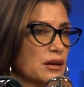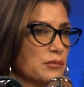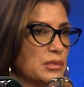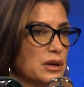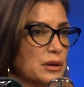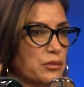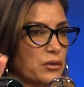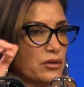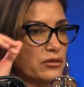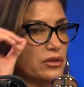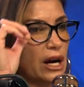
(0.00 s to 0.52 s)

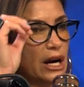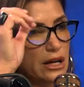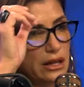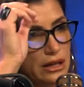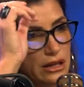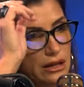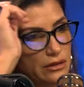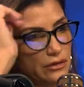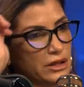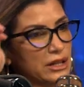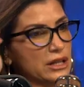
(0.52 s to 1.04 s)
be
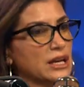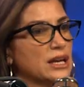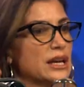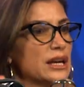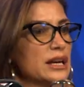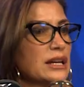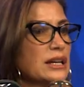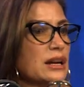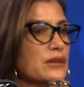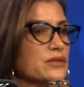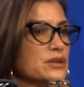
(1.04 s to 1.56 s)
provocative and
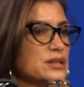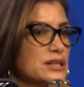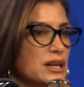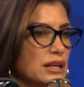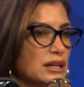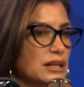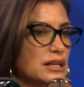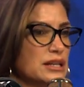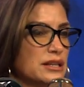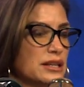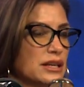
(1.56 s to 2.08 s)
he never said
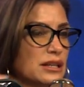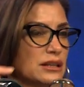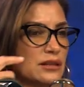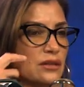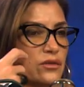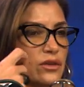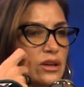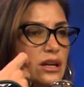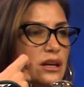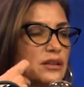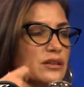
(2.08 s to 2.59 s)
anything the
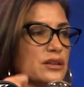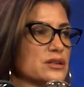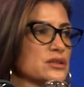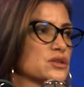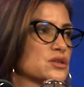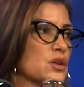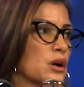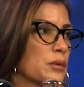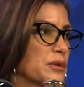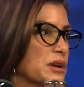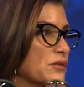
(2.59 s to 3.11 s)
video there's
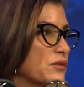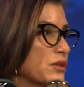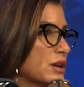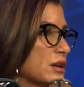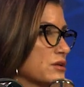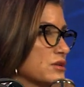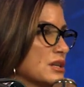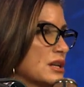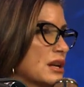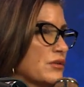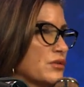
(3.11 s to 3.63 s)
so many
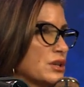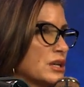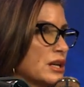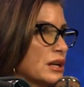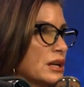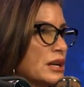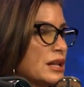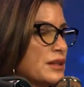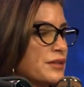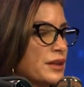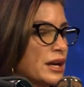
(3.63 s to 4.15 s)
videos he never did
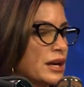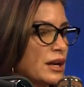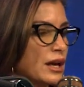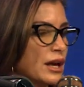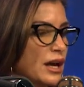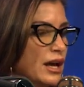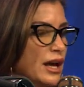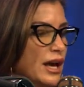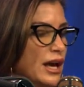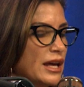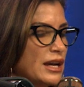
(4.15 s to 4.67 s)
anything
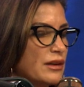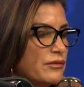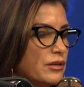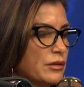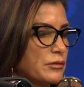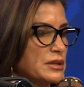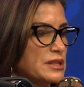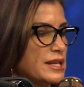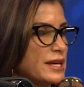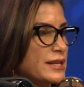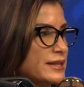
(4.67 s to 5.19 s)
and
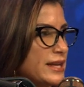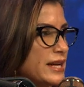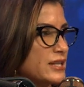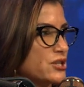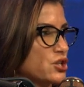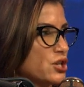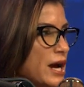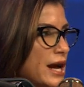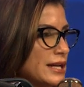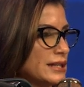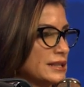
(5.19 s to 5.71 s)
everyone's like that
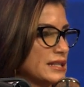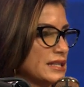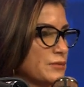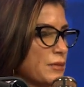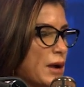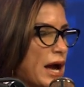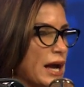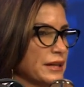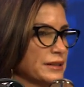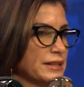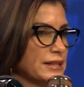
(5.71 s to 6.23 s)
child
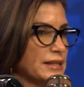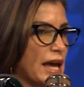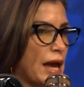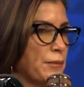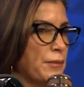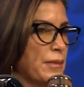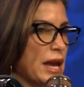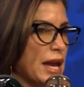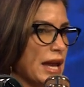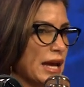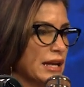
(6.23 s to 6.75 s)
smiled at that
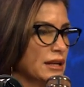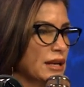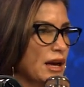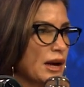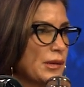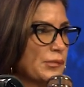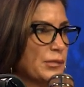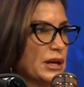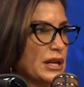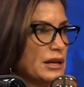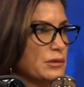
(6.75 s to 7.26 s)
man
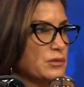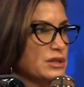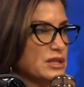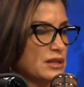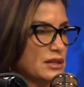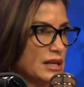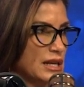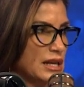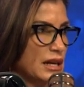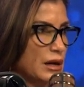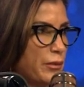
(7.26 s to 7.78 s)
but he was
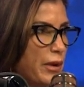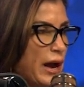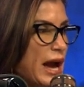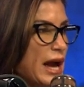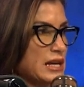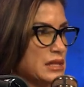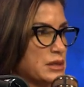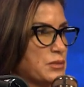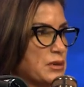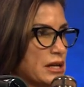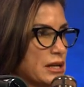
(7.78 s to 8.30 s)
to get a
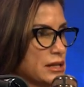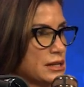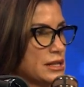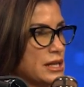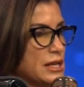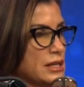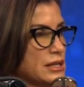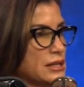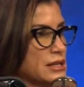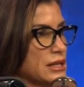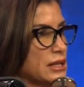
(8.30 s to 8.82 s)
pass because
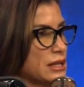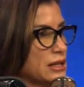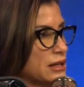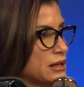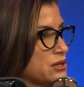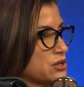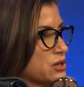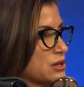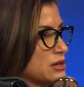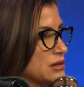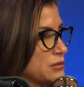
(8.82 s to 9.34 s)
he's an
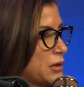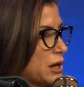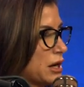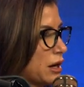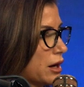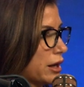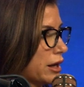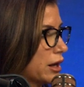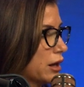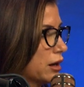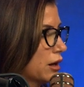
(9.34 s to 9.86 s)
indigenous
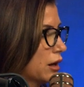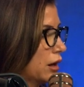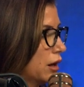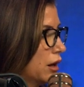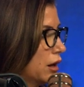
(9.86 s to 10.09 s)
american